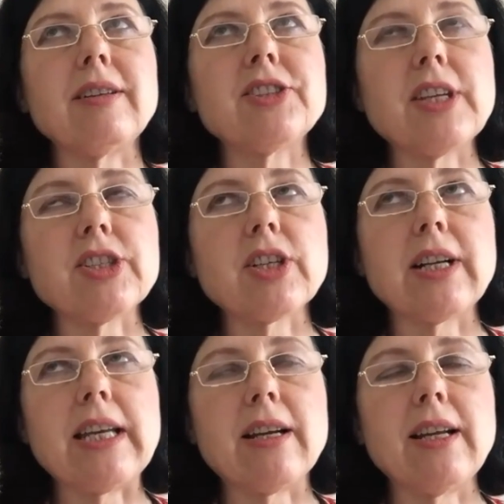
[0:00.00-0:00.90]
says
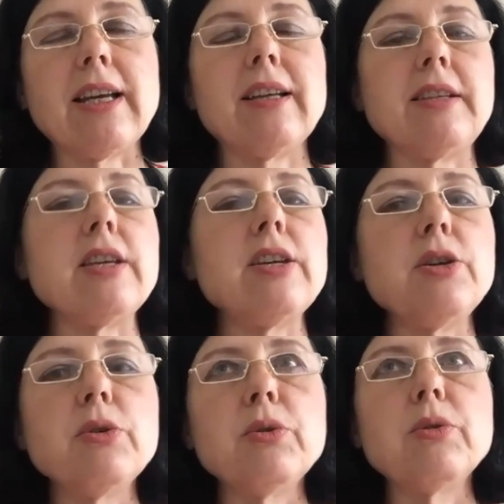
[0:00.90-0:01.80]
clearly the
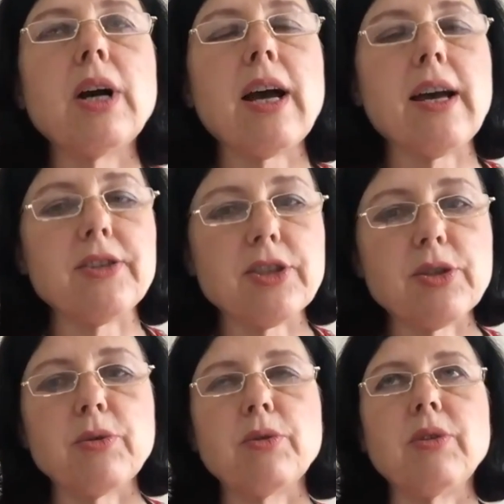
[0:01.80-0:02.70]
EU has
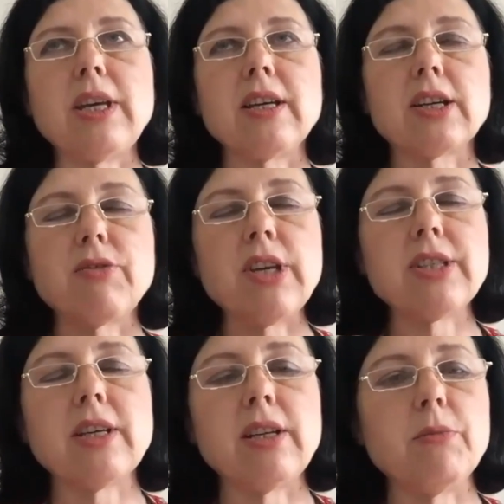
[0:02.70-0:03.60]
to
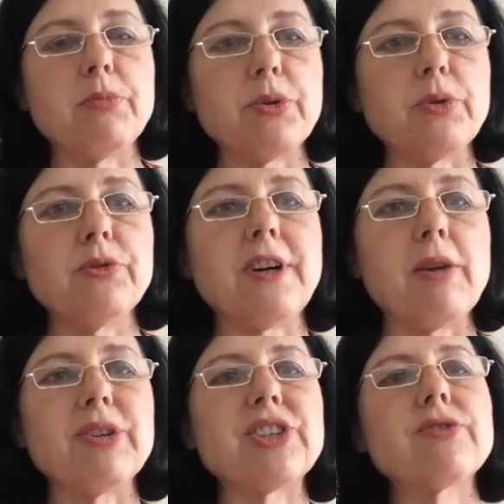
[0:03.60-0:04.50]
increase and improve
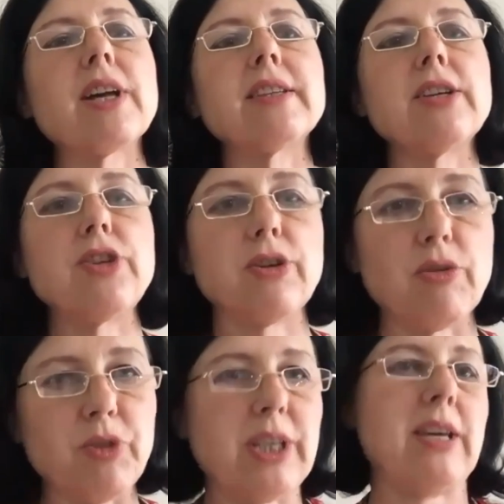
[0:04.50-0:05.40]
our strategic
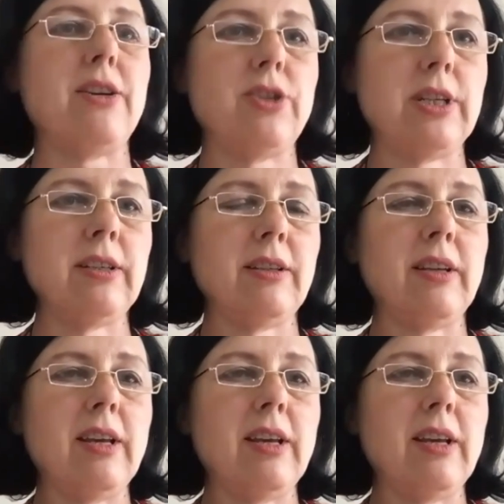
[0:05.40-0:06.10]
communication